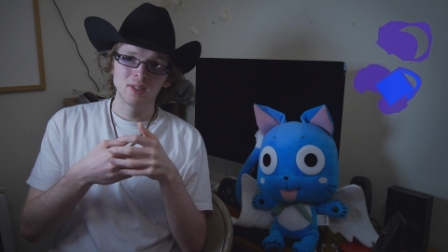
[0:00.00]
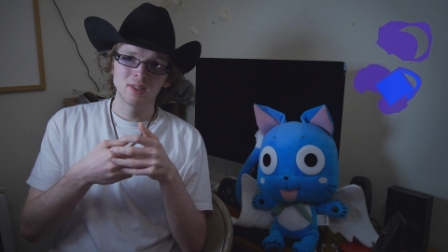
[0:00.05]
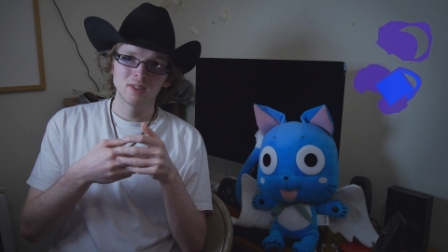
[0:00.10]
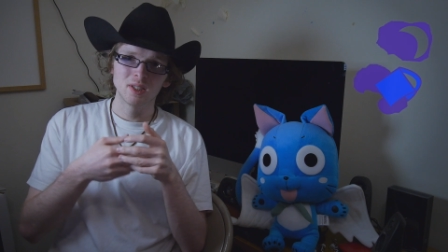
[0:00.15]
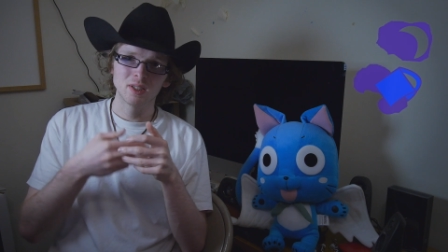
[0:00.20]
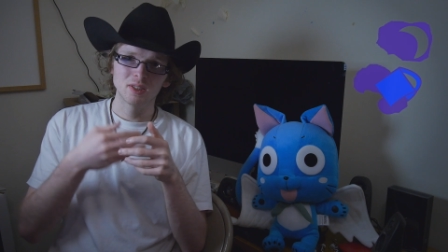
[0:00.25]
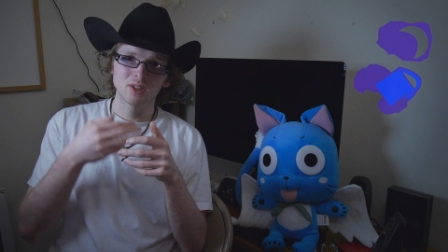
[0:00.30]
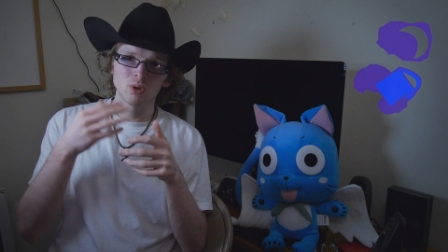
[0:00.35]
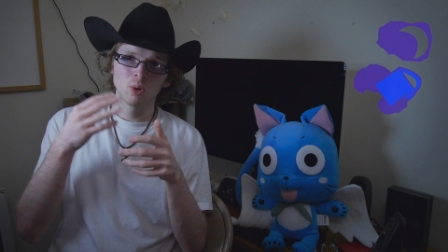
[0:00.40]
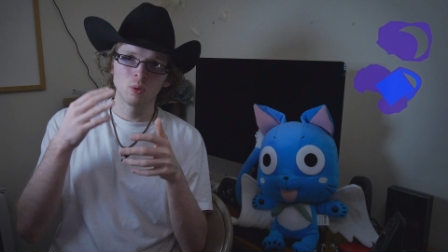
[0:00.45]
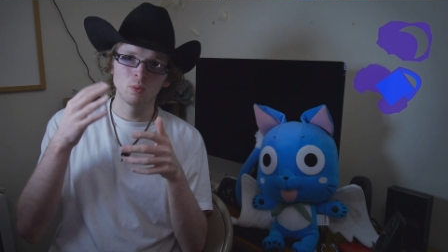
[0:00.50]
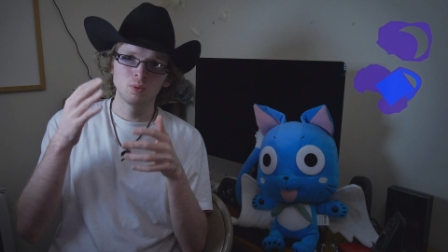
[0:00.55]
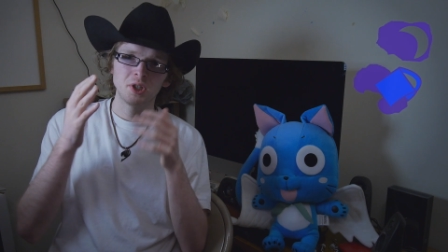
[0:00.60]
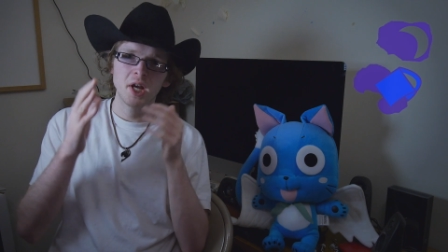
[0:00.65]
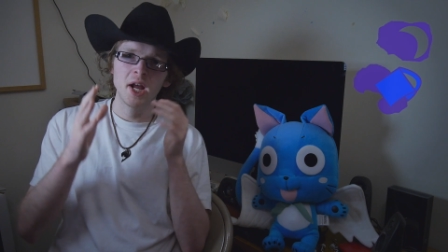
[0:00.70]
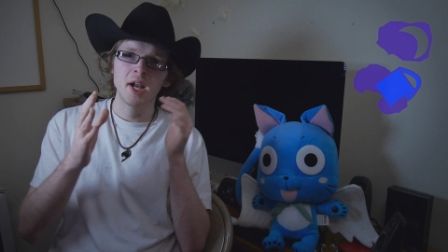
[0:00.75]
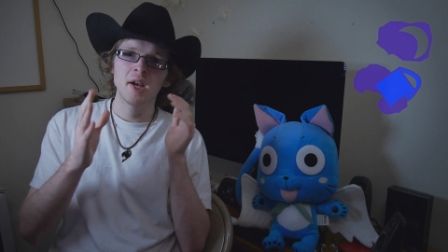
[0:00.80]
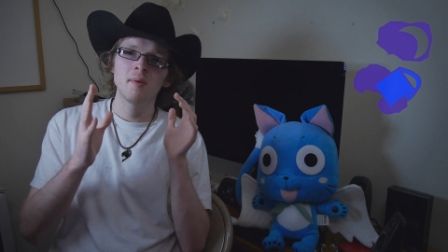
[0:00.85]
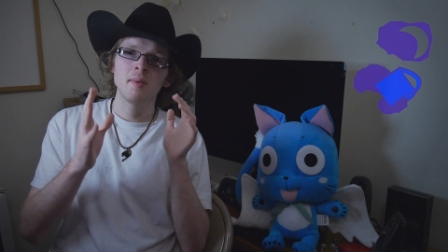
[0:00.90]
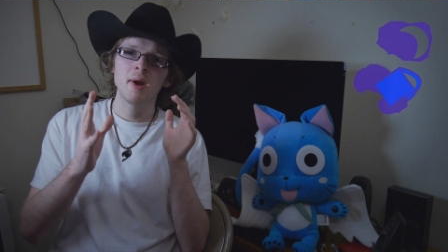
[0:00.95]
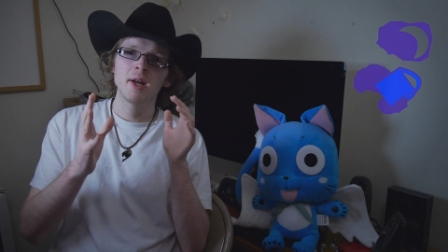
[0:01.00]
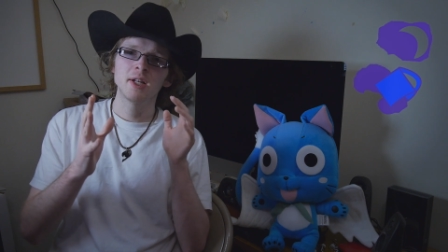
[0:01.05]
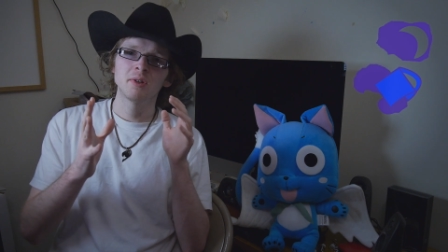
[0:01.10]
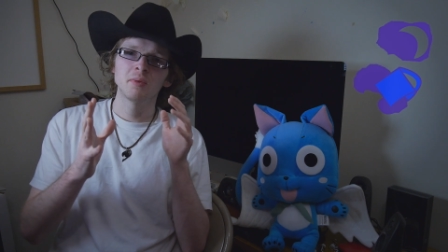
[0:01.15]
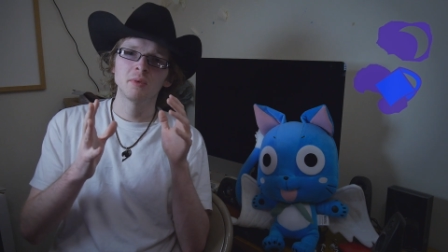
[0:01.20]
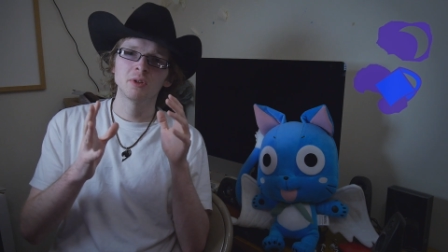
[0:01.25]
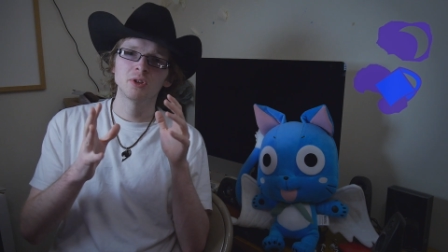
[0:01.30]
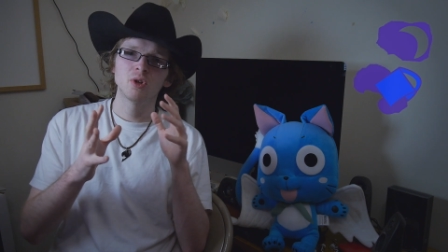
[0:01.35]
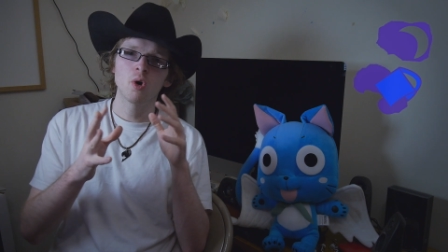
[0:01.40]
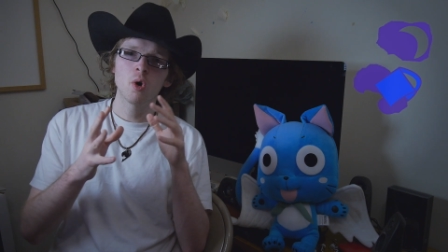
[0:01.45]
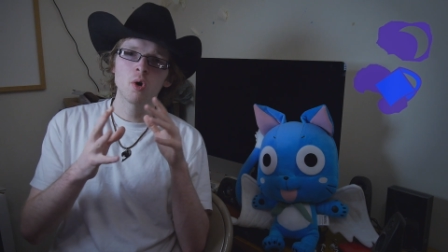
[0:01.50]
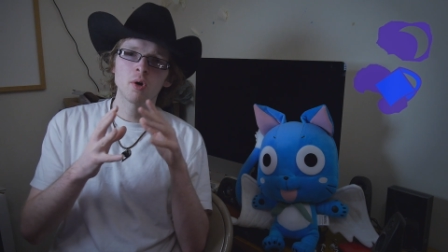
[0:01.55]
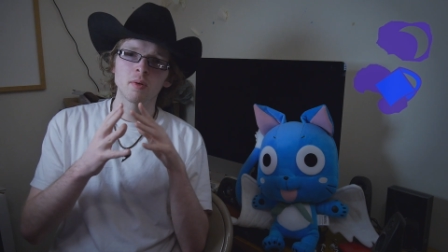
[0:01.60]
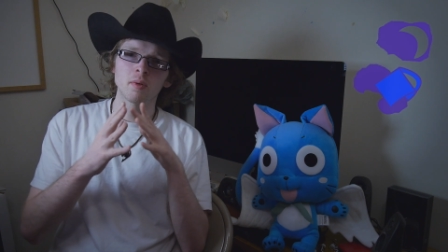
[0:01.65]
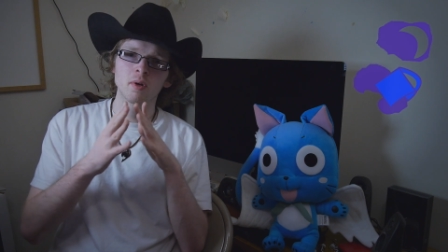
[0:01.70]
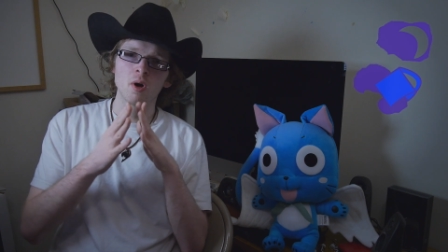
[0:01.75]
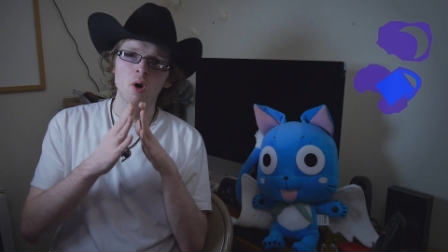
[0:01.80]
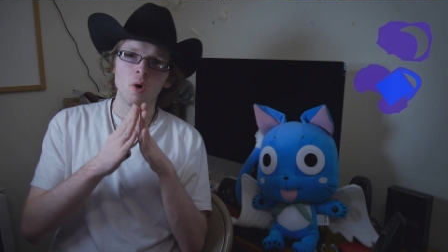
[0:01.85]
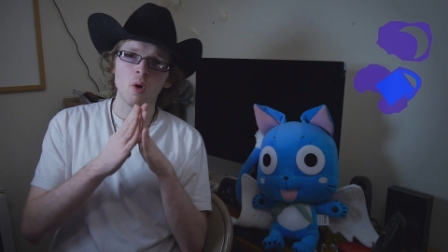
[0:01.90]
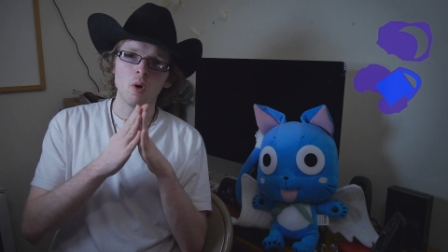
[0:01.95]
is that sort of JanAnimation was going
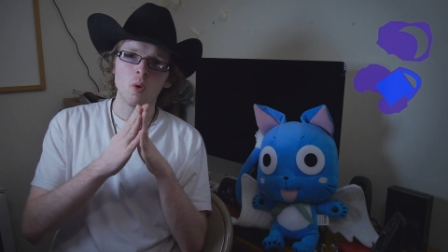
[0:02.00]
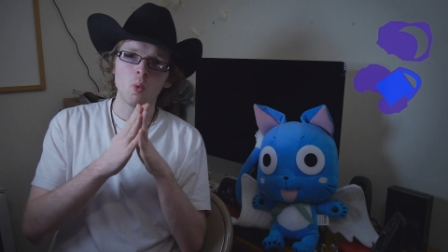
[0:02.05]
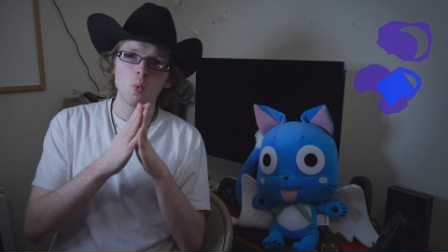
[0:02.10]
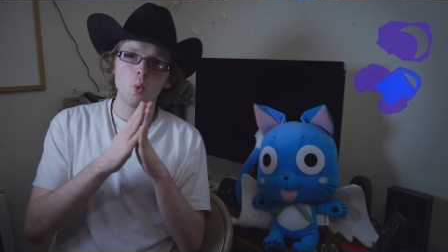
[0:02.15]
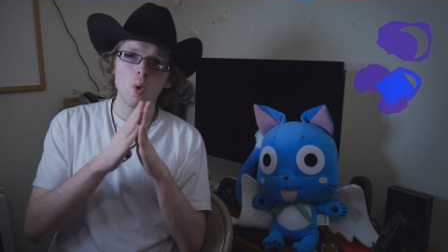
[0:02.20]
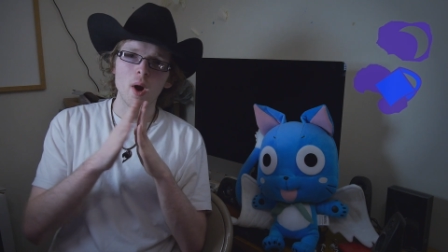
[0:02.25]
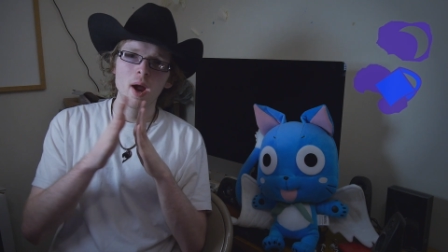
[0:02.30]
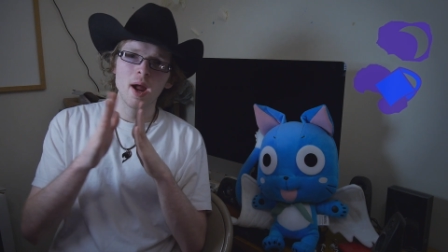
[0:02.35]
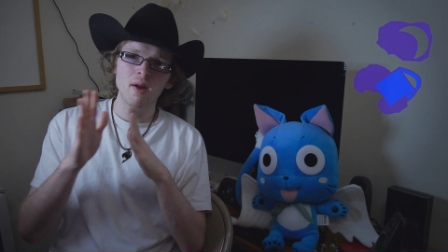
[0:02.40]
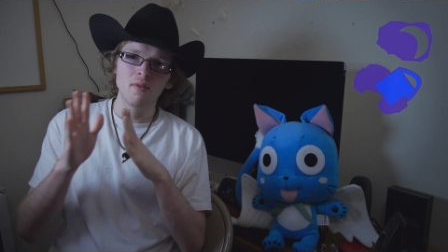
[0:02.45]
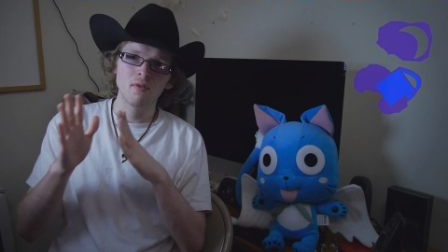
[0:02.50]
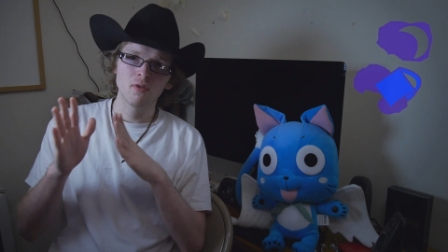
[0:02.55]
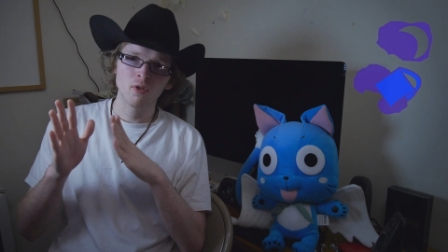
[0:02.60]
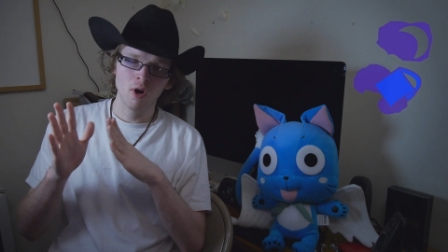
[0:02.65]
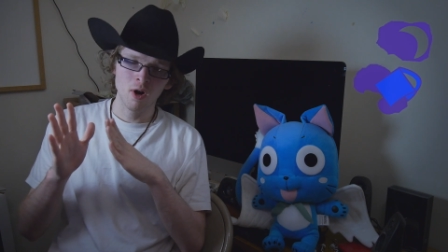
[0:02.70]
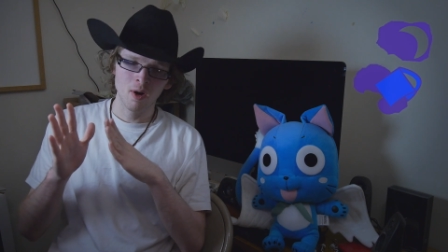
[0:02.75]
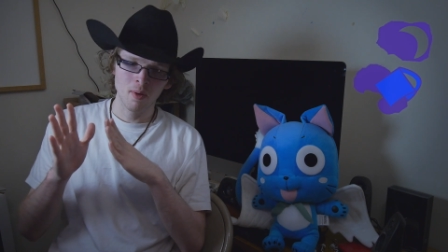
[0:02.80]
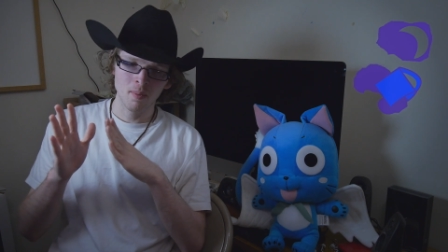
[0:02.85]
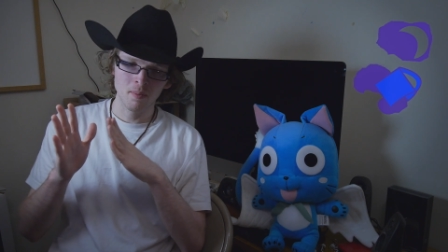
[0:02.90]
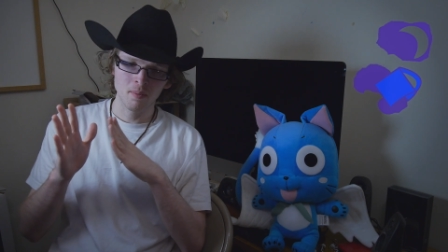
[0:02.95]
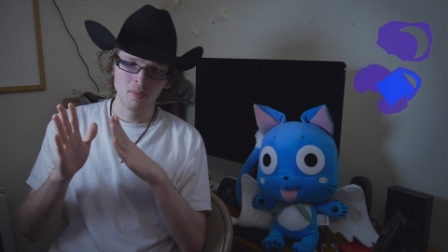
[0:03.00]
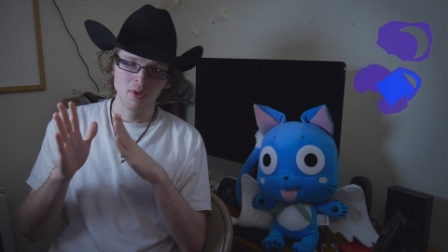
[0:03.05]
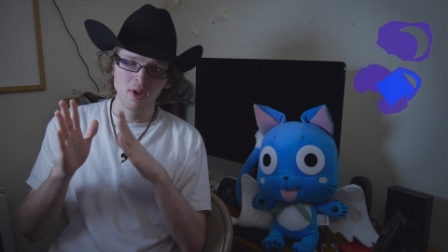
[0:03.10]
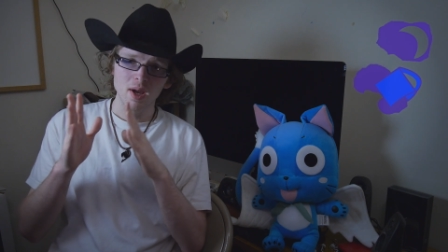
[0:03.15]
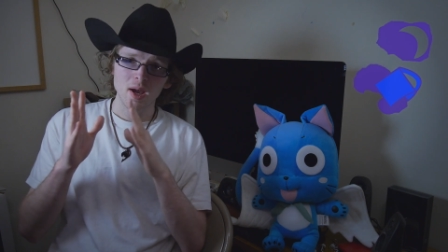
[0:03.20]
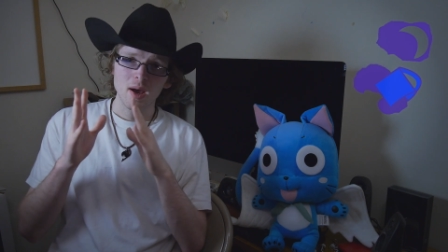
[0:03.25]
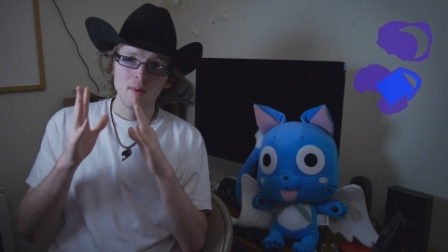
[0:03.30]
to go away from